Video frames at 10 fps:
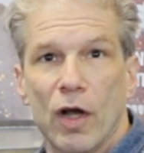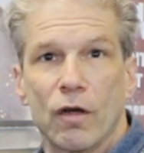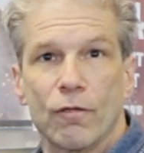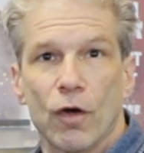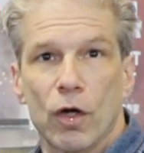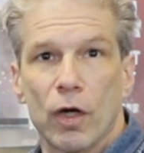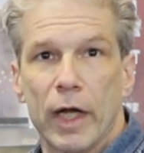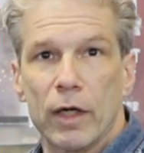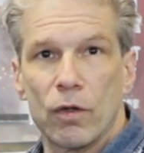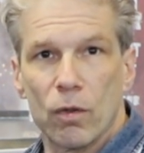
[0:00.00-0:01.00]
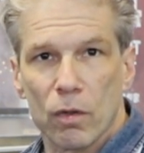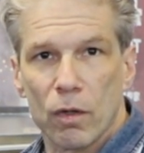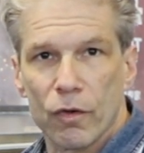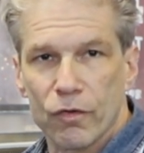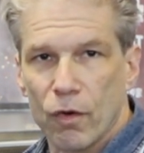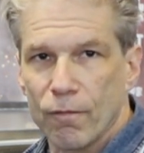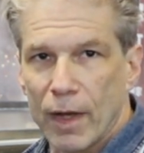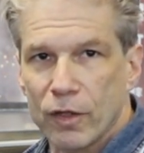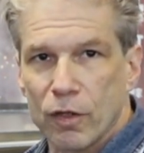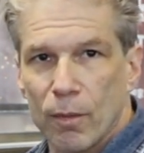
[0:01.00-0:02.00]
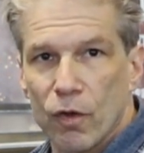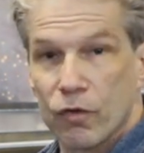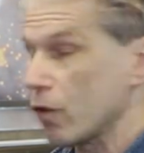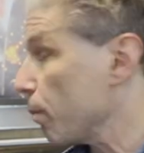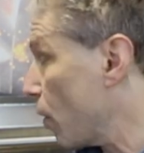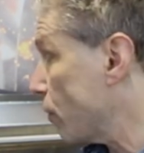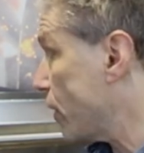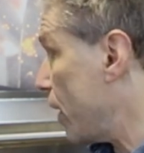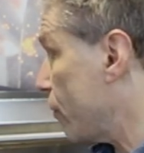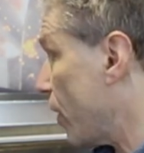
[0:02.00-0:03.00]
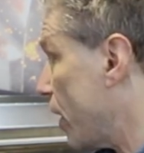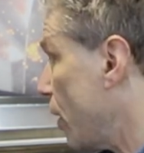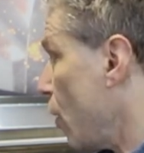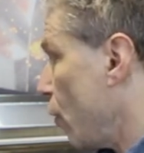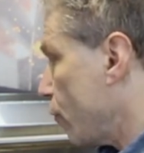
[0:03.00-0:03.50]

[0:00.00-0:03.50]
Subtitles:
out if you're cooking noodles or vegetables or proteins in it,